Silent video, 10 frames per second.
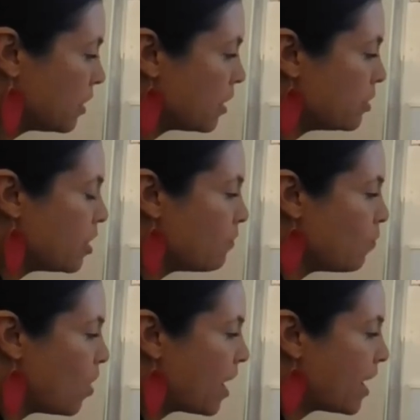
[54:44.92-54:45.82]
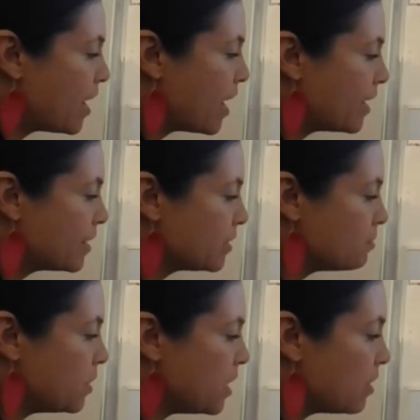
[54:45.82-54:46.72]
and you have
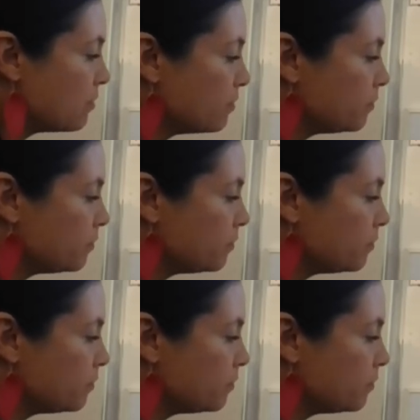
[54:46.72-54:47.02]
YSP.